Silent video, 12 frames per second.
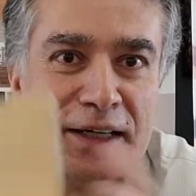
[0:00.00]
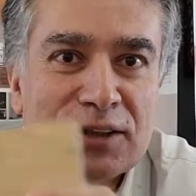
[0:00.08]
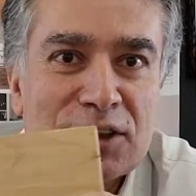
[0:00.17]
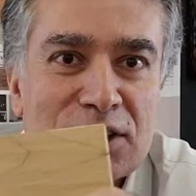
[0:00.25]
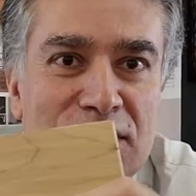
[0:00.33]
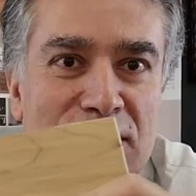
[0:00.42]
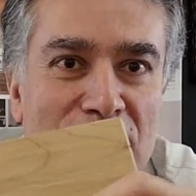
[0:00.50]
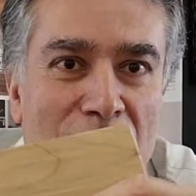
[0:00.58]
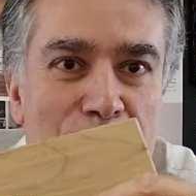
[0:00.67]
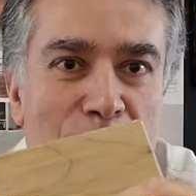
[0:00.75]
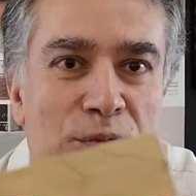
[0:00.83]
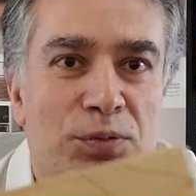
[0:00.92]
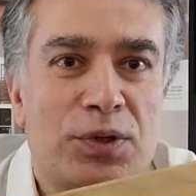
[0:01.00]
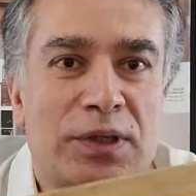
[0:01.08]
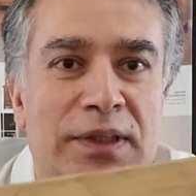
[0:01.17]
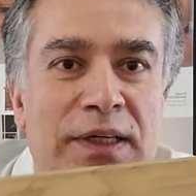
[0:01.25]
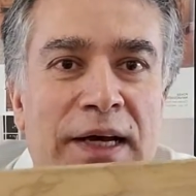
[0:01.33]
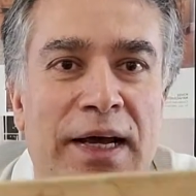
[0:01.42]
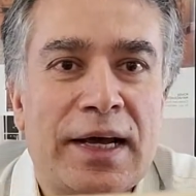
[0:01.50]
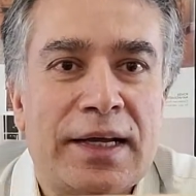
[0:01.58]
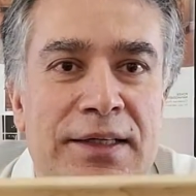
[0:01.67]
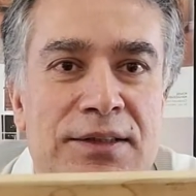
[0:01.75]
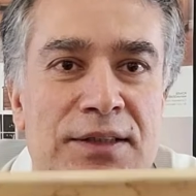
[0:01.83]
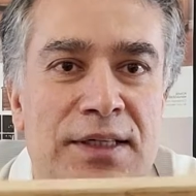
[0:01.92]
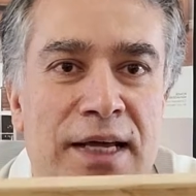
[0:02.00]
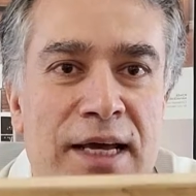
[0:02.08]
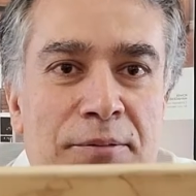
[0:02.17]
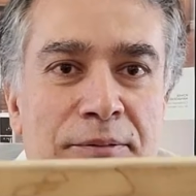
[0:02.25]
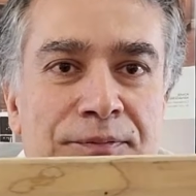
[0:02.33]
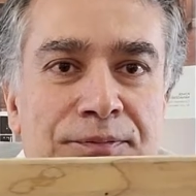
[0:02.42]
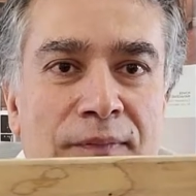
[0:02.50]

Just the type of wood, and it's the name.